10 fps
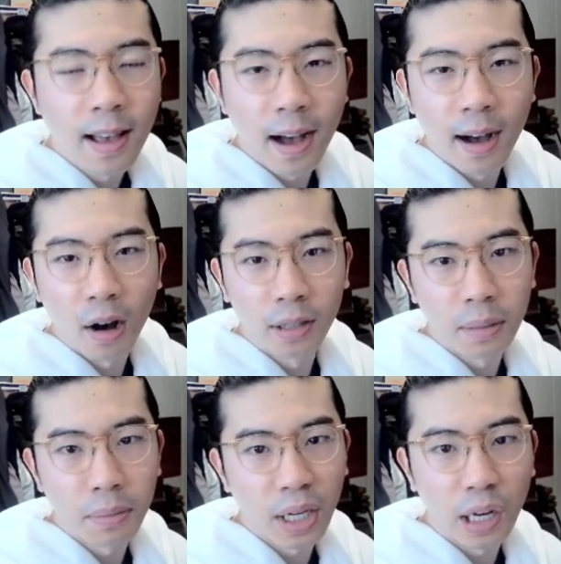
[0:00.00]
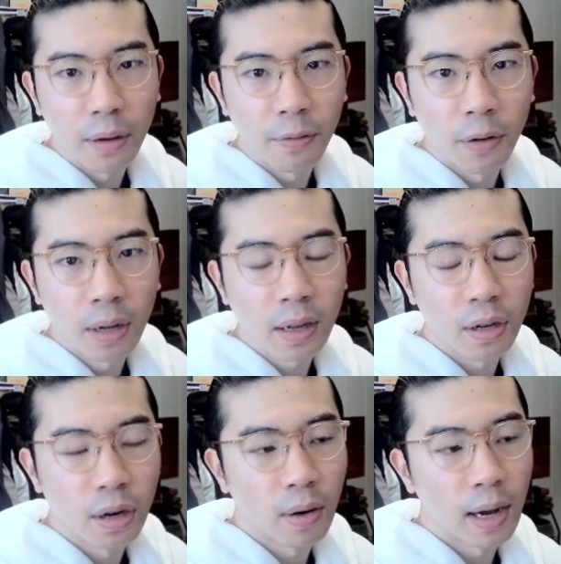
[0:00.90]
On a media front,
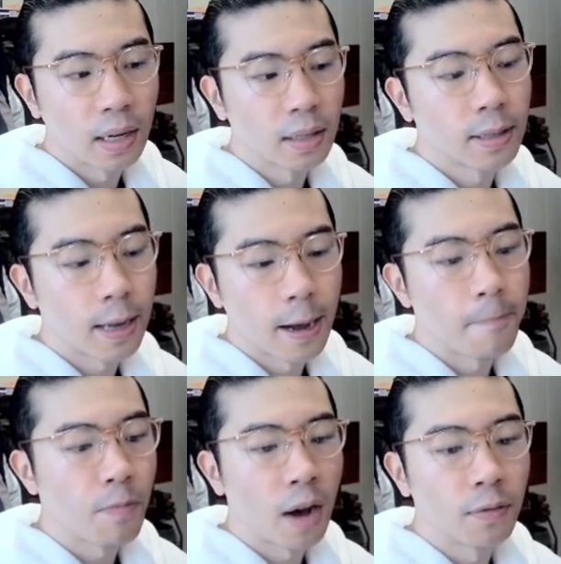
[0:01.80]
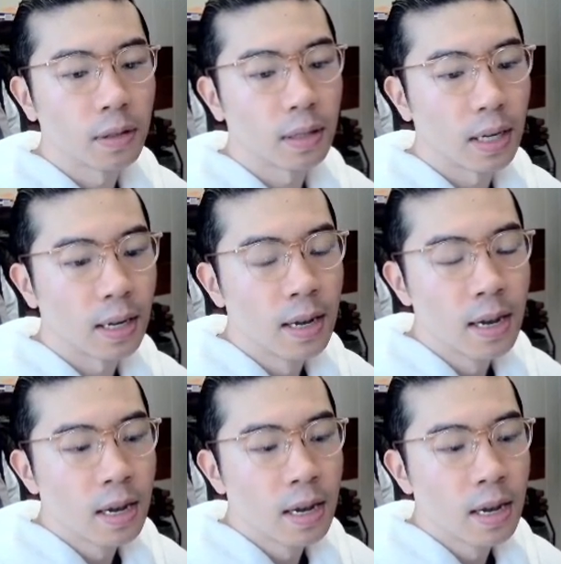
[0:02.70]
you know, us, obviously,